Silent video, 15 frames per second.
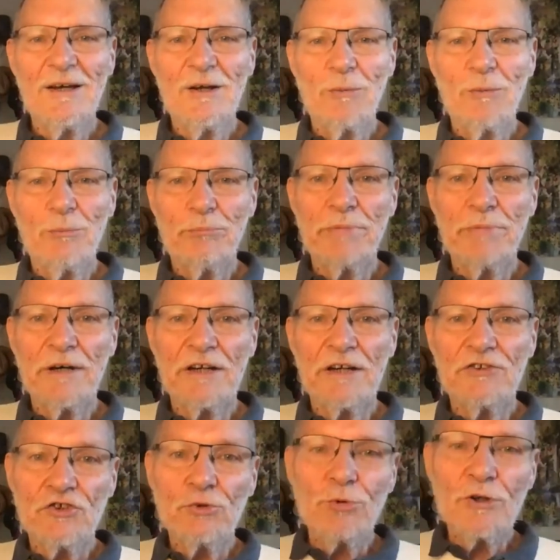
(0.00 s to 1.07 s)
but you
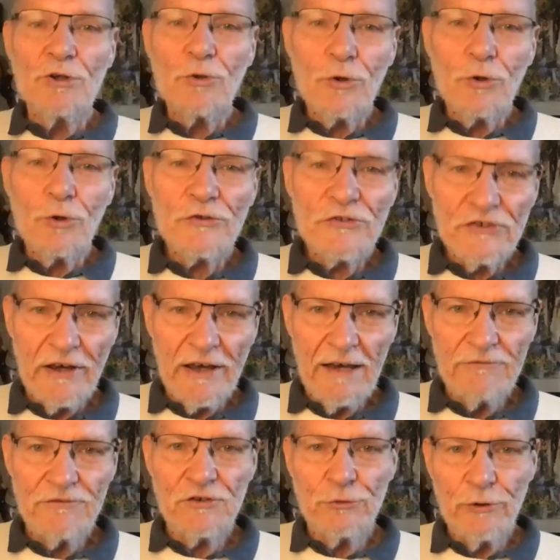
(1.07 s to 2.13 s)
will also have to
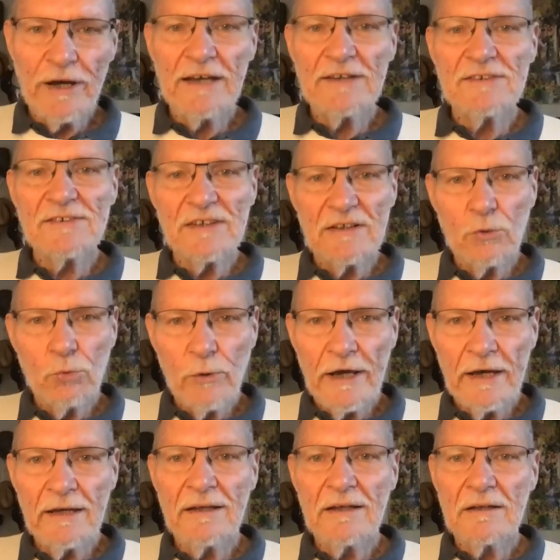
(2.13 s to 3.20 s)
write in a way
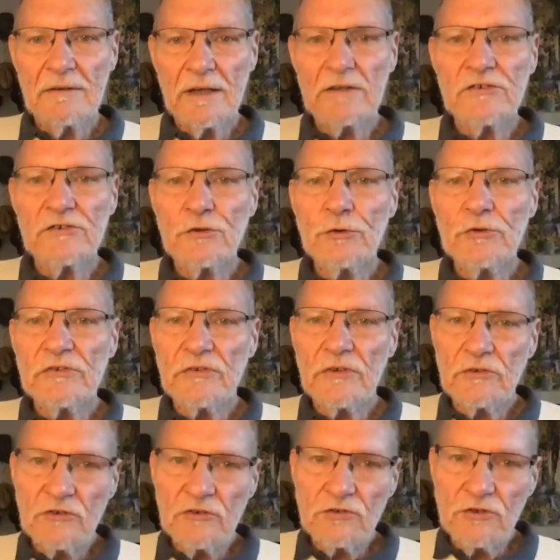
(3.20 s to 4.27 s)
that suits the
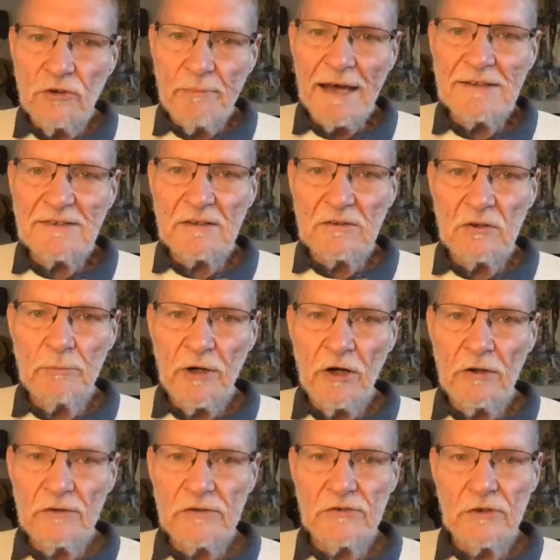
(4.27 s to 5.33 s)
dramatic
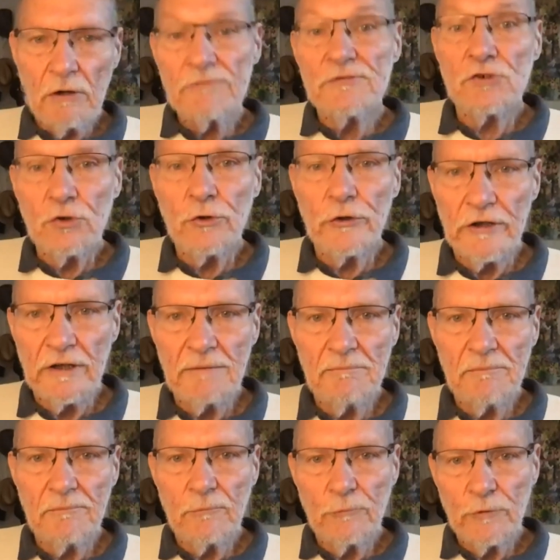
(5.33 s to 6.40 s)
demands of story,
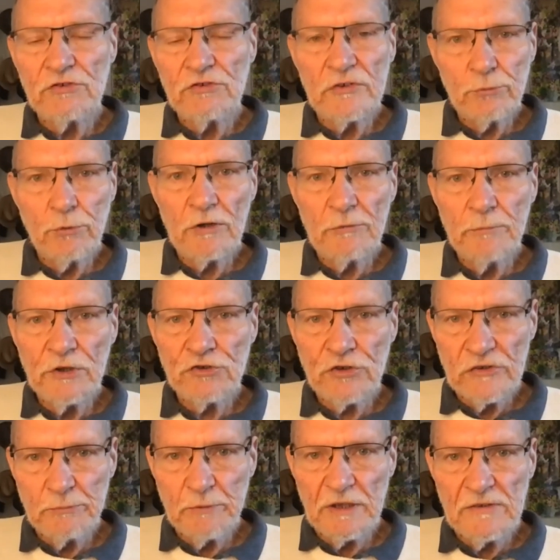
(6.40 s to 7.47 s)
which is what Mish
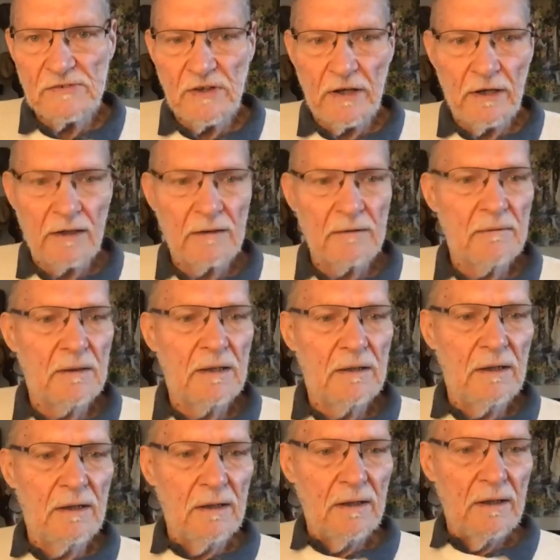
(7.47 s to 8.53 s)
has been saying.
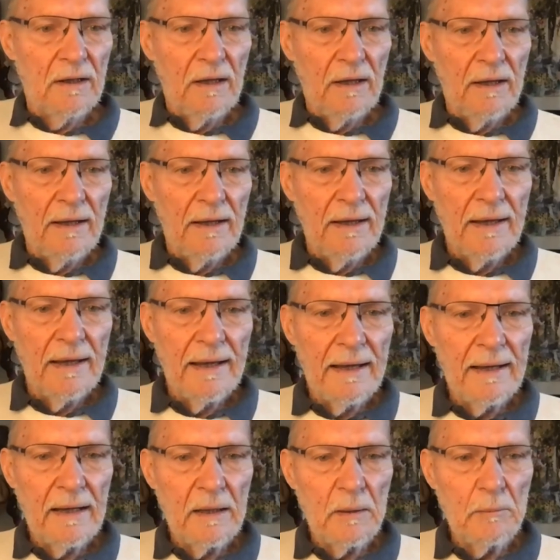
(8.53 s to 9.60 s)

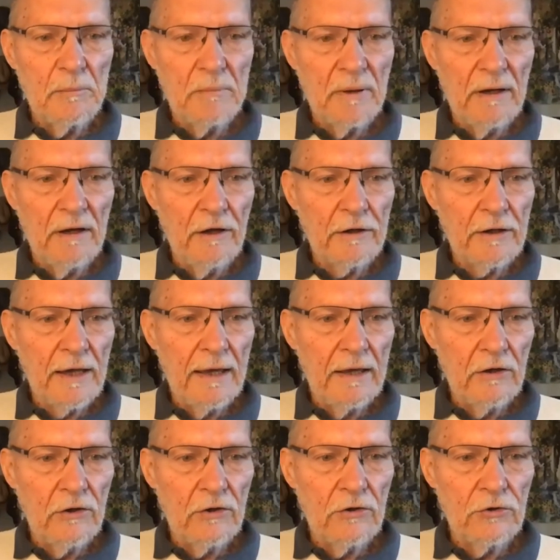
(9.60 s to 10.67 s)
Okay,
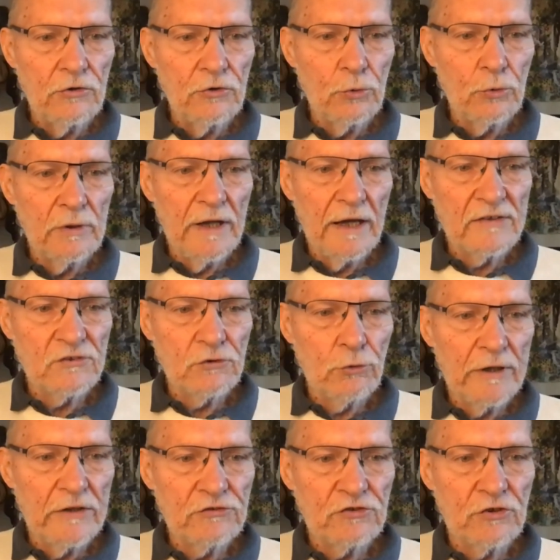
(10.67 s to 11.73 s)
your next
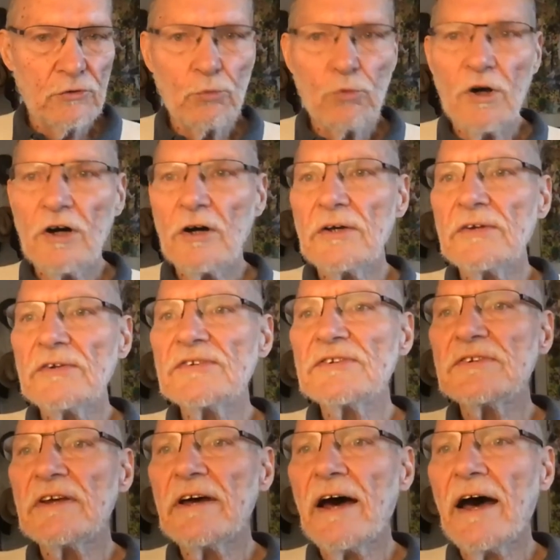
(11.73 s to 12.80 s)
question
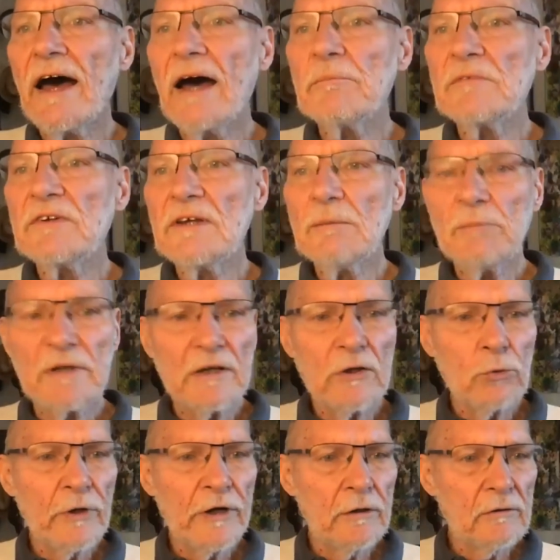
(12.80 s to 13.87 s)
was, I'm deeply
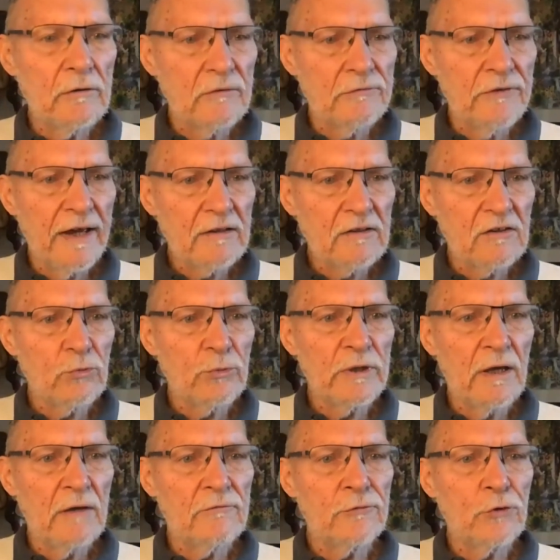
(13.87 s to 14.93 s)
aware of the fact that we
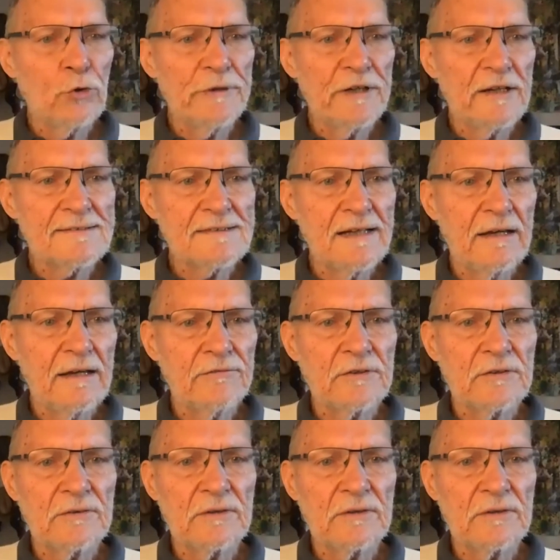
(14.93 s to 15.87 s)
have 4 minutes left.